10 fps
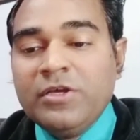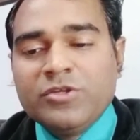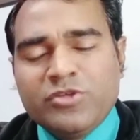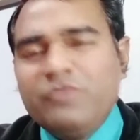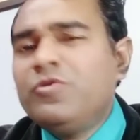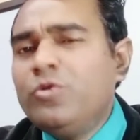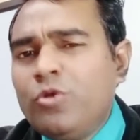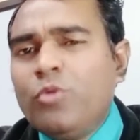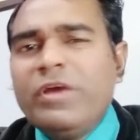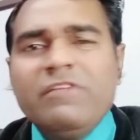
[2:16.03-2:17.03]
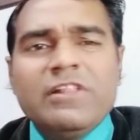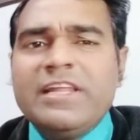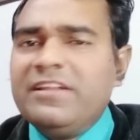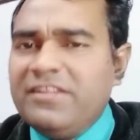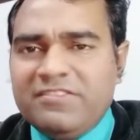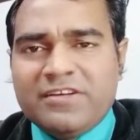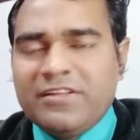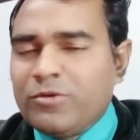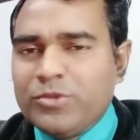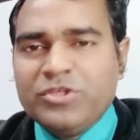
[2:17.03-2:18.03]
So if you know very well, then these are
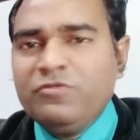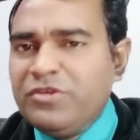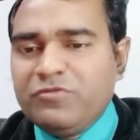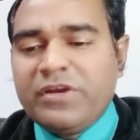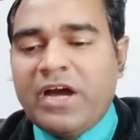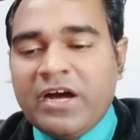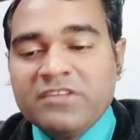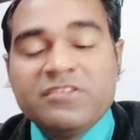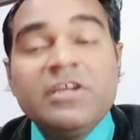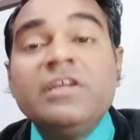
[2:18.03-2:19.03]
the questions which were asked.